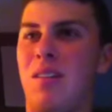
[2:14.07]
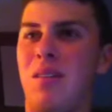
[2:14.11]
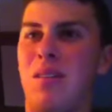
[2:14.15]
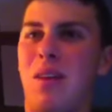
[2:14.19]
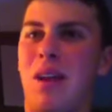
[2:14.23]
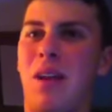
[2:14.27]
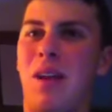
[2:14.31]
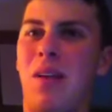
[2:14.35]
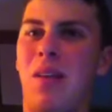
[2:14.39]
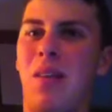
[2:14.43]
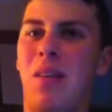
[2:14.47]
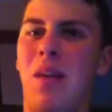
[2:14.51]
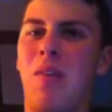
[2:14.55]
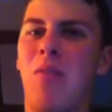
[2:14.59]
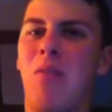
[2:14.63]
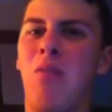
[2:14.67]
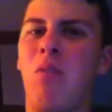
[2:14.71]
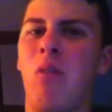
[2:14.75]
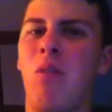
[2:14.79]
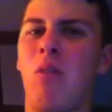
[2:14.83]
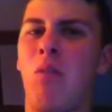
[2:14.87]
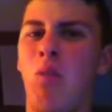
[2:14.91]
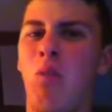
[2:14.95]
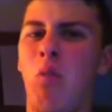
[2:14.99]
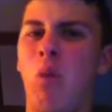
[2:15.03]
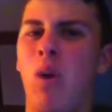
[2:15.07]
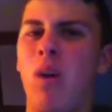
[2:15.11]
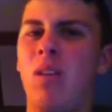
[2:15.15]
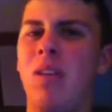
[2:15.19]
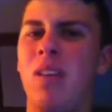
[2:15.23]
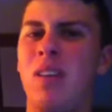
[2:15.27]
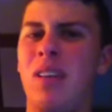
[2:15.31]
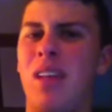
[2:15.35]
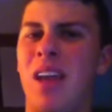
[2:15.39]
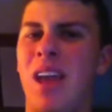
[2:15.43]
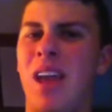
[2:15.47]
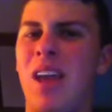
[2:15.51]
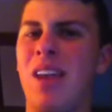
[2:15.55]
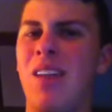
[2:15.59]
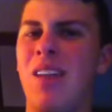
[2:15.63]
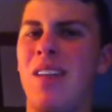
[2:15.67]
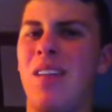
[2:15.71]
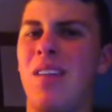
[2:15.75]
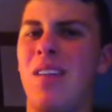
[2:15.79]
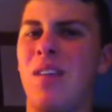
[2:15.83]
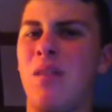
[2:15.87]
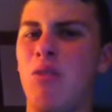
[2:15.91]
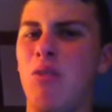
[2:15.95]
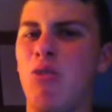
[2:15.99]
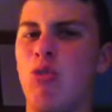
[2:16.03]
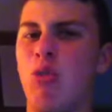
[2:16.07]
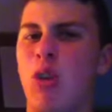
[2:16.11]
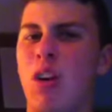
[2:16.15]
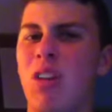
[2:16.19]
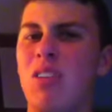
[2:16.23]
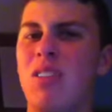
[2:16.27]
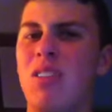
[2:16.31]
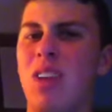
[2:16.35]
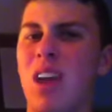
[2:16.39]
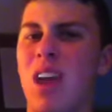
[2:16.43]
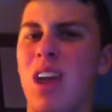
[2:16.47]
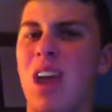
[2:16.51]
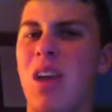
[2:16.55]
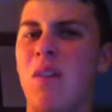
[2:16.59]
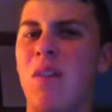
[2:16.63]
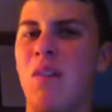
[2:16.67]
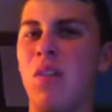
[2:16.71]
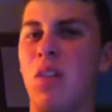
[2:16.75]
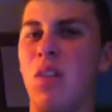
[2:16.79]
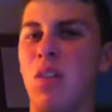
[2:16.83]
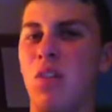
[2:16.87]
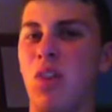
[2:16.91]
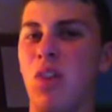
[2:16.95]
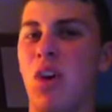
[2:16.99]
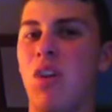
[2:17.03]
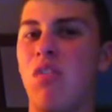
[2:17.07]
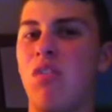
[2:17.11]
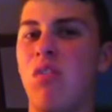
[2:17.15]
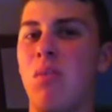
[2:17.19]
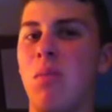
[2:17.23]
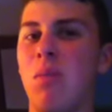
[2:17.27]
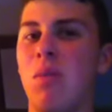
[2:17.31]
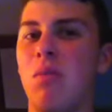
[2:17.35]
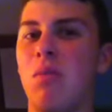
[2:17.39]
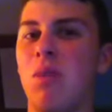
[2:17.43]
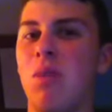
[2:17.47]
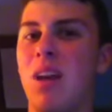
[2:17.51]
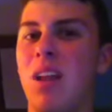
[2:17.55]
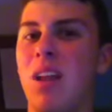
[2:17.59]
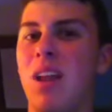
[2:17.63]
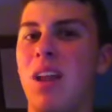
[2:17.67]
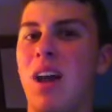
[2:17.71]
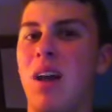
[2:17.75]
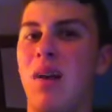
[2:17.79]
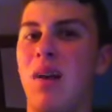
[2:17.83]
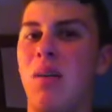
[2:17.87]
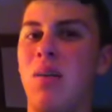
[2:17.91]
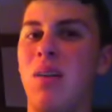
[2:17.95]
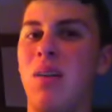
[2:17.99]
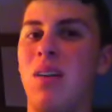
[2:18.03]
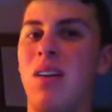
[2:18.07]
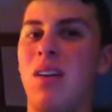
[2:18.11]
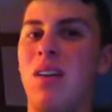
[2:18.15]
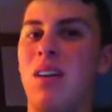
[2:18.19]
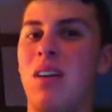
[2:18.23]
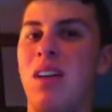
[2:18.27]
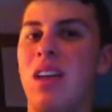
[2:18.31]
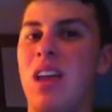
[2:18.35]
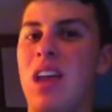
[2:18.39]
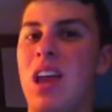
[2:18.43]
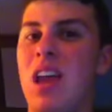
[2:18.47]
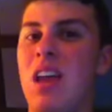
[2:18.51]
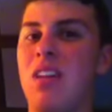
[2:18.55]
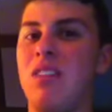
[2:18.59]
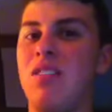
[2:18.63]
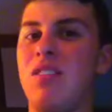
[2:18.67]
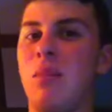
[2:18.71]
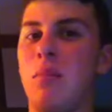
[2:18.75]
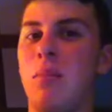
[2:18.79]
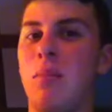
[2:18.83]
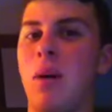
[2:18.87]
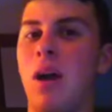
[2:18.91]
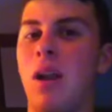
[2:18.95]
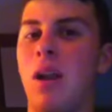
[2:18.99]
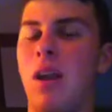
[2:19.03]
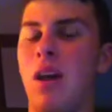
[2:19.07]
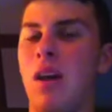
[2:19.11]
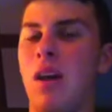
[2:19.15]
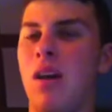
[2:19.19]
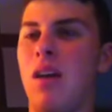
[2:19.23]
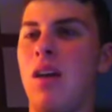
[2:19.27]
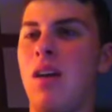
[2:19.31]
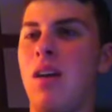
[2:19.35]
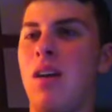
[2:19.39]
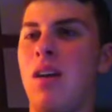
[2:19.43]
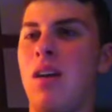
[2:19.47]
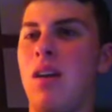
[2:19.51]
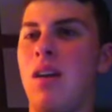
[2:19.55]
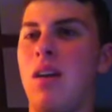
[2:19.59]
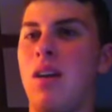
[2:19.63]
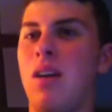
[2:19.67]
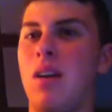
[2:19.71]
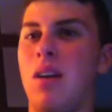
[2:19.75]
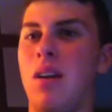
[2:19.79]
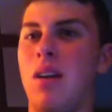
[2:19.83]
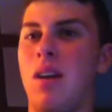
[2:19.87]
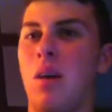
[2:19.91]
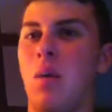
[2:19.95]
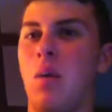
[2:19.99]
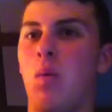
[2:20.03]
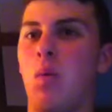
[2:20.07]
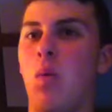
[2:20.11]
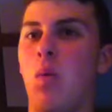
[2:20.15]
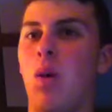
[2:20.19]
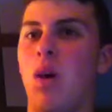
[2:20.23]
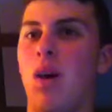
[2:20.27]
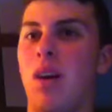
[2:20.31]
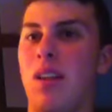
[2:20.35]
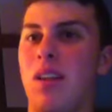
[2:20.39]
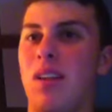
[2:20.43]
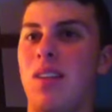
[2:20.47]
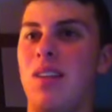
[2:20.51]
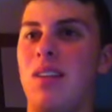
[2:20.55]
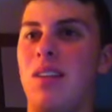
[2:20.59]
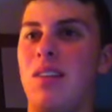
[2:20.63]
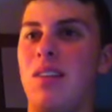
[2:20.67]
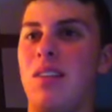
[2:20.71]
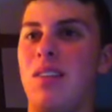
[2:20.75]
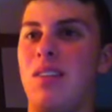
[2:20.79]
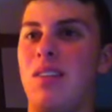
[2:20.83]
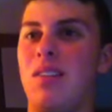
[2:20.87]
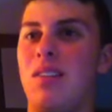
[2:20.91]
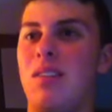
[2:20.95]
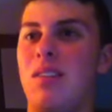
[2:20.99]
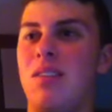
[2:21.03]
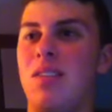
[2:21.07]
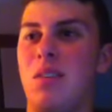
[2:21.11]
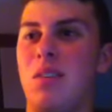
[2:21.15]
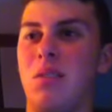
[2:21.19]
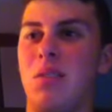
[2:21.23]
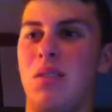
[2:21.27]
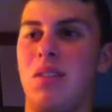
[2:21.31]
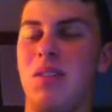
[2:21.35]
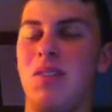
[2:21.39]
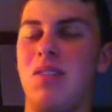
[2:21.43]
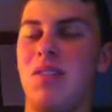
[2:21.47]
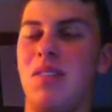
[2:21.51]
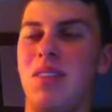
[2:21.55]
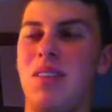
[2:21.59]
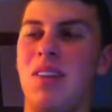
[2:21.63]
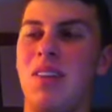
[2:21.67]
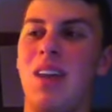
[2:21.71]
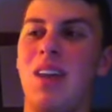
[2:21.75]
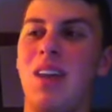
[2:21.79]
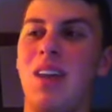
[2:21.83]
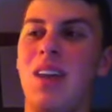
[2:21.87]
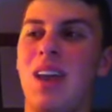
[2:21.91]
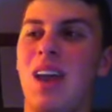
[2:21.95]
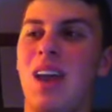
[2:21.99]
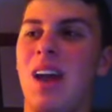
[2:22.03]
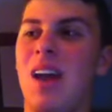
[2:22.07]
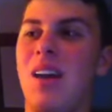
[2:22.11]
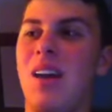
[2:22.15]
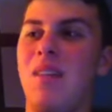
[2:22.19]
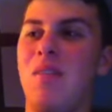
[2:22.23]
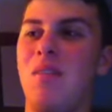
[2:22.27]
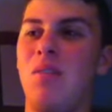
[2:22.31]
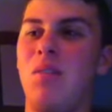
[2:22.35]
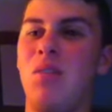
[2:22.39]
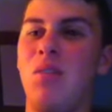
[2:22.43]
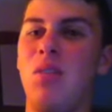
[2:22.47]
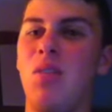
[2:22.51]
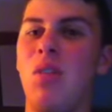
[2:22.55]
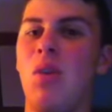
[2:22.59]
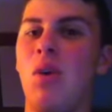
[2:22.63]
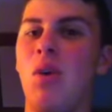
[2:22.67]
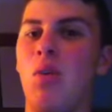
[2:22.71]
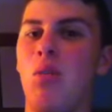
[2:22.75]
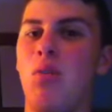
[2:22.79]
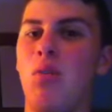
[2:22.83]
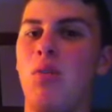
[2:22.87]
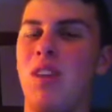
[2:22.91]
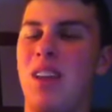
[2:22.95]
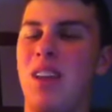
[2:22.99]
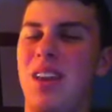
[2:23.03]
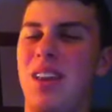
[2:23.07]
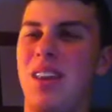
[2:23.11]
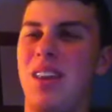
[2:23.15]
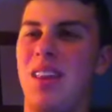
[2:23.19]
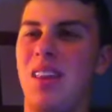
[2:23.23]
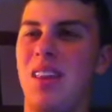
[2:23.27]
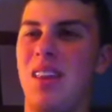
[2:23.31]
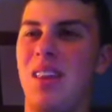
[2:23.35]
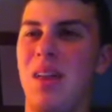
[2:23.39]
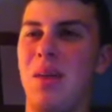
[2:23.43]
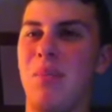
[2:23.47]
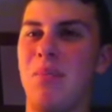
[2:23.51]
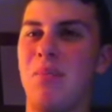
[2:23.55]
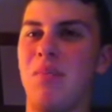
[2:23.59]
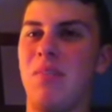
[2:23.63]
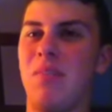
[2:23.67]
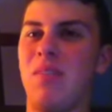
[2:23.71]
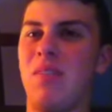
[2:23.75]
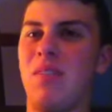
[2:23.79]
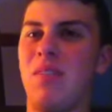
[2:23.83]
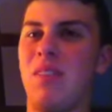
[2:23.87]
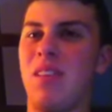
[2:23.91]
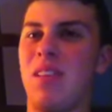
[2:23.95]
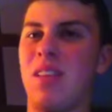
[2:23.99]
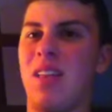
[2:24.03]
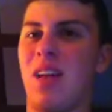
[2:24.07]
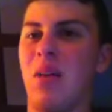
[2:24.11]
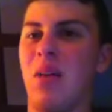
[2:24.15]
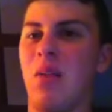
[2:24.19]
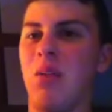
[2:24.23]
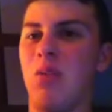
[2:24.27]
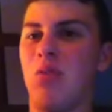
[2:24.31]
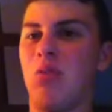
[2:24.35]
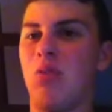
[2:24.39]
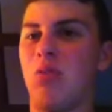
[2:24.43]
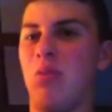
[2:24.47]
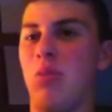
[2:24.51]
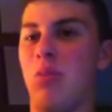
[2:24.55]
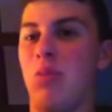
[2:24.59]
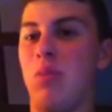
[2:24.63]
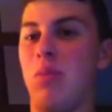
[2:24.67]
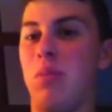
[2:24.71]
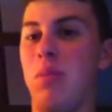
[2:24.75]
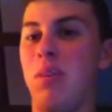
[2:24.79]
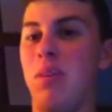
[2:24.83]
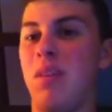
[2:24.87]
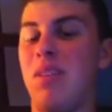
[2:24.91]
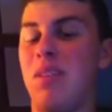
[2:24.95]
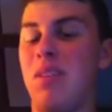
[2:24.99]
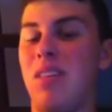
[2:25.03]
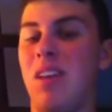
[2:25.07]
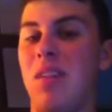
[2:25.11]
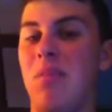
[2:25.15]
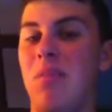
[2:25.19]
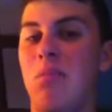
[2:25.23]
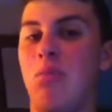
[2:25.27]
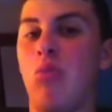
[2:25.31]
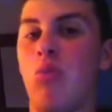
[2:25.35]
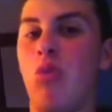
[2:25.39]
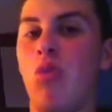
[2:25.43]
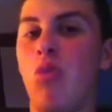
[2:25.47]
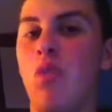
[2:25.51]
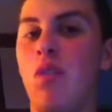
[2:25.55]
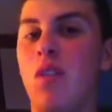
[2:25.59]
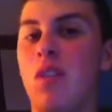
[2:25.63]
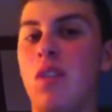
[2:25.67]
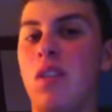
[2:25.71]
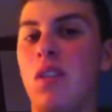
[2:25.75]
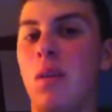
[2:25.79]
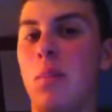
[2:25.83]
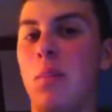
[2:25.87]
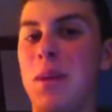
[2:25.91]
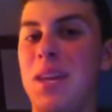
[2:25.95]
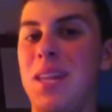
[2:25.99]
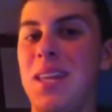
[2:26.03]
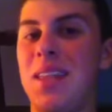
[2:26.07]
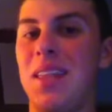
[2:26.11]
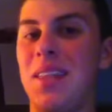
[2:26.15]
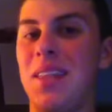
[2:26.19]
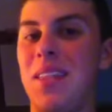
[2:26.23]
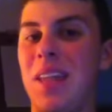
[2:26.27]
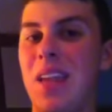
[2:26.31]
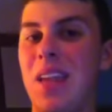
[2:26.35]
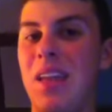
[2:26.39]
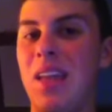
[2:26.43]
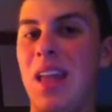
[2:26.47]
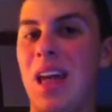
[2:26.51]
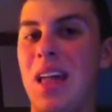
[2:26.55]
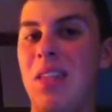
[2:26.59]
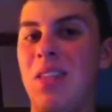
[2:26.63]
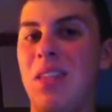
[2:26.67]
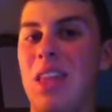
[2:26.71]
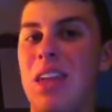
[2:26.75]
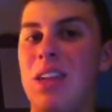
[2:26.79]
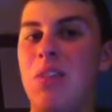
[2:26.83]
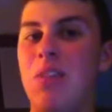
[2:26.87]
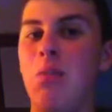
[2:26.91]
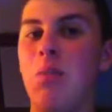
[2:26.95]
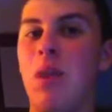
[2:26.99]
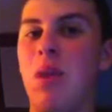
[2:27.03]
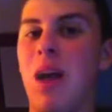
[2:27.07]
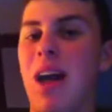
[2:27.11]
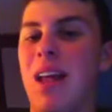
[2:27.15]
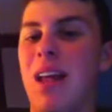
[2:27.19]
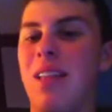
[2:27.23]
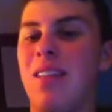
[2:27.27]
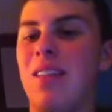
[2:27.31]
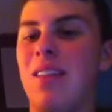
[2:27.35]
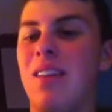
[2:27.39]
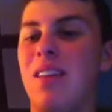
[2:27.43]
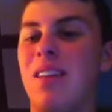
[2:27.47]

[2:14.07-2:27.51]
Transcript: on a level of 1 to 10 of trust I have in the government right now, it's about a 1. Seriously, like, I have no faith in them to tell the truth, because they have proven to me that they do not.